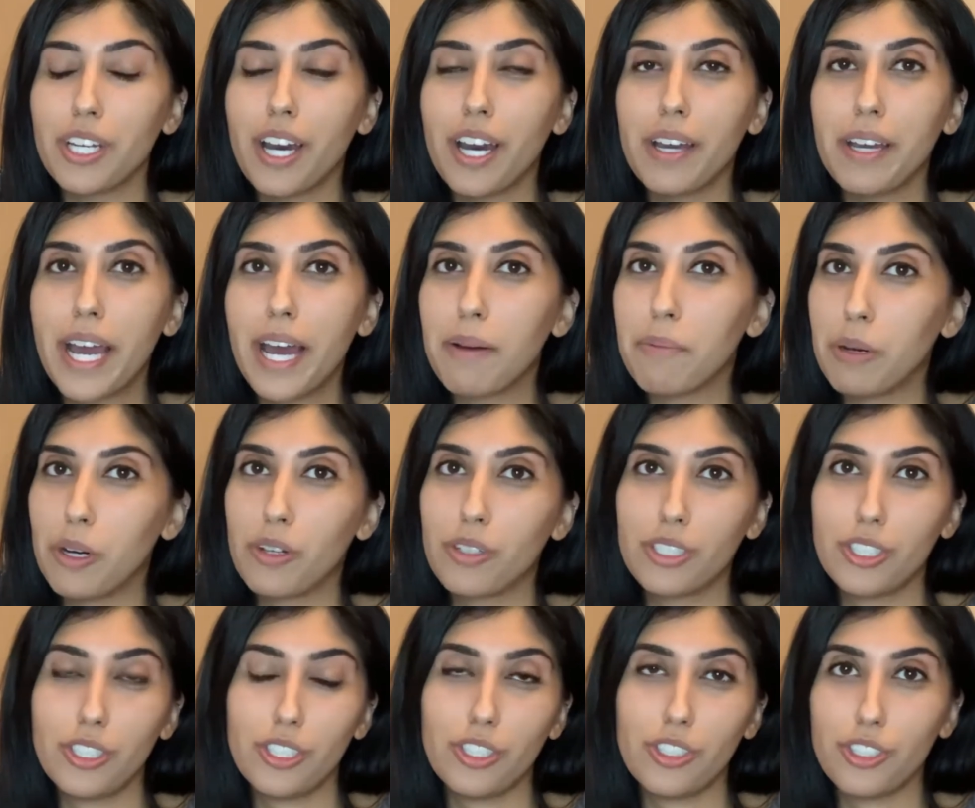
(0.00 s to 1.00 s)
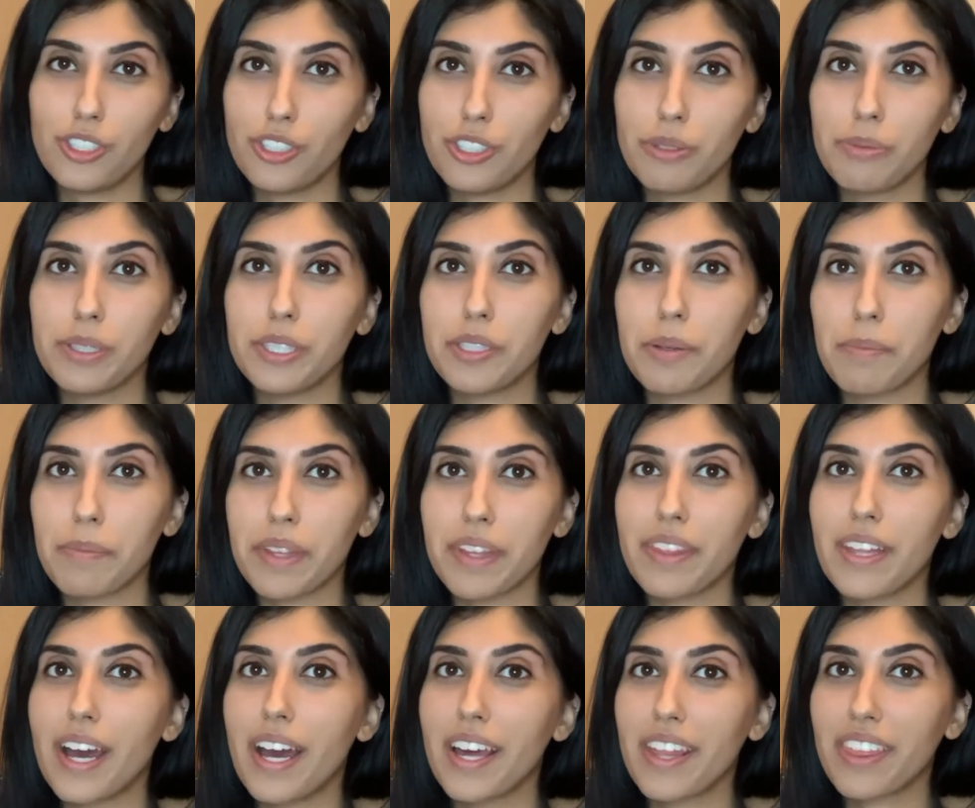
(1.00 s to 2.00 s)
I am honestly just doing something
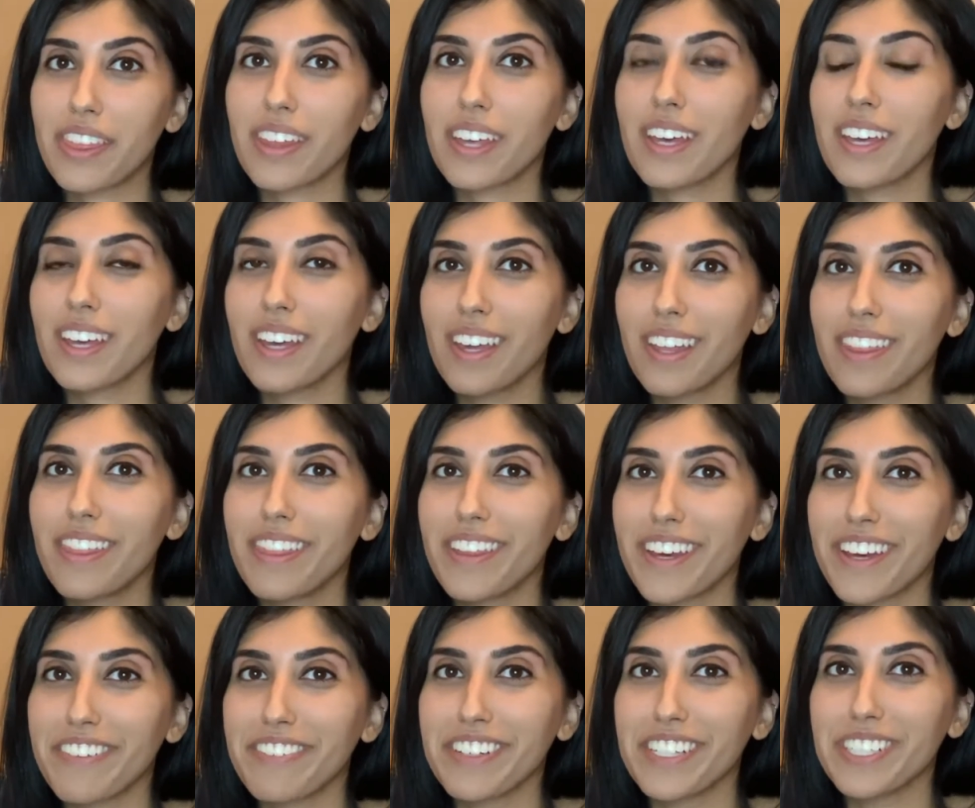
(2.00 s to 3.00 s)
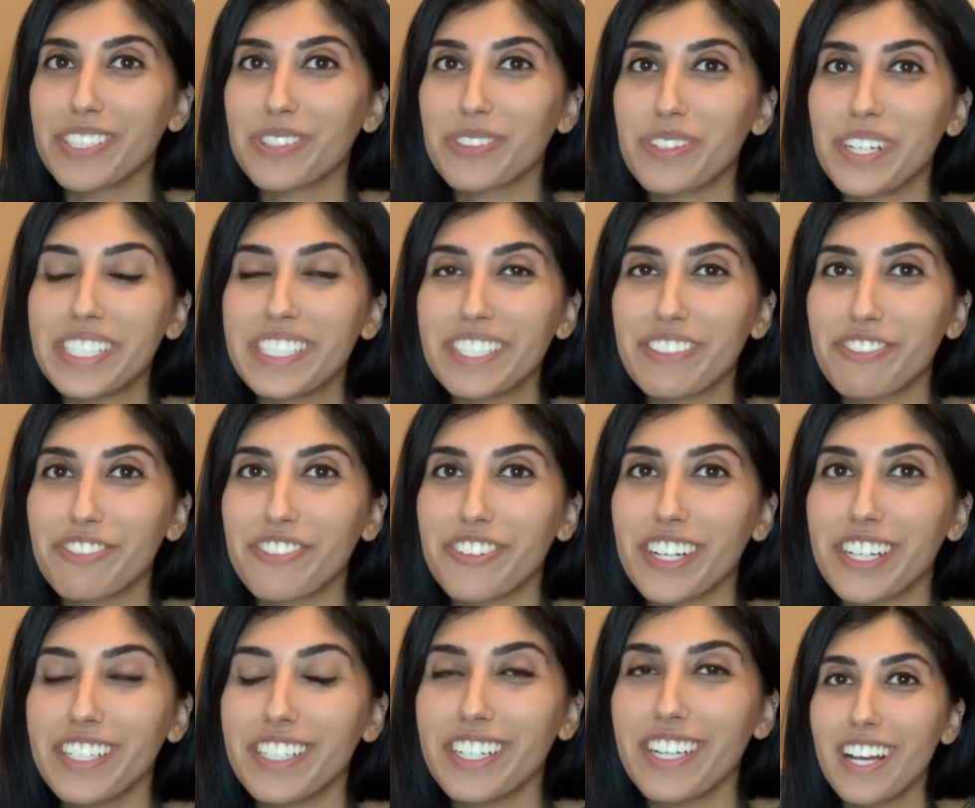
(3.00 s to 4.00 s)
that I think in theory is quite
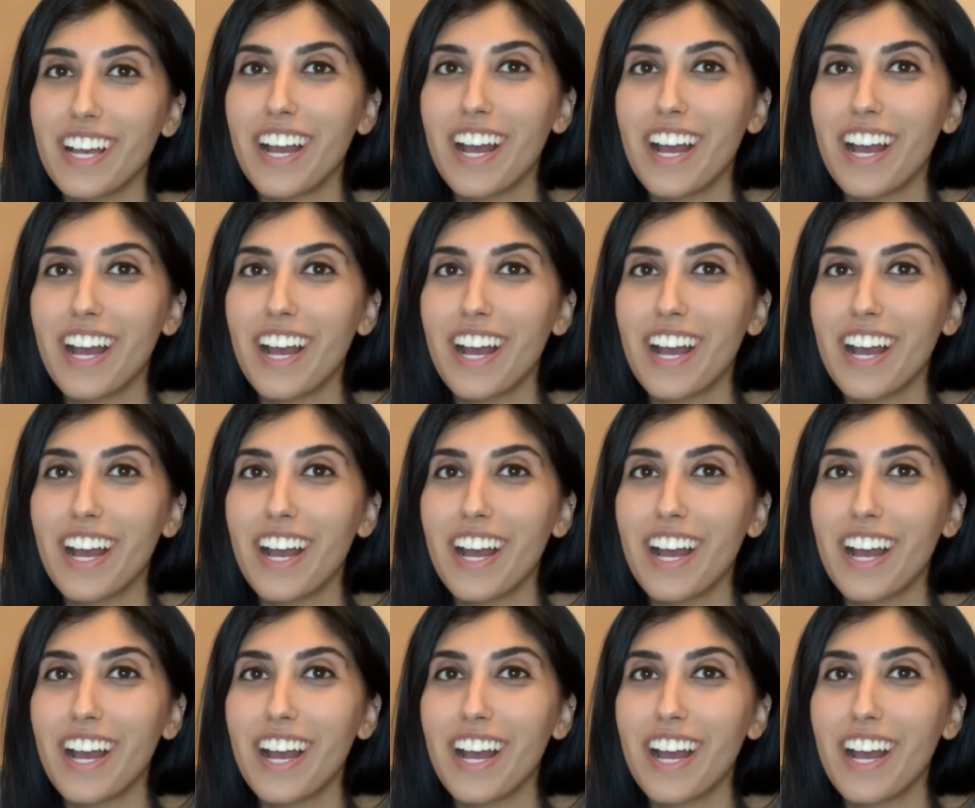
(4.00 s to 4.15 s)
different.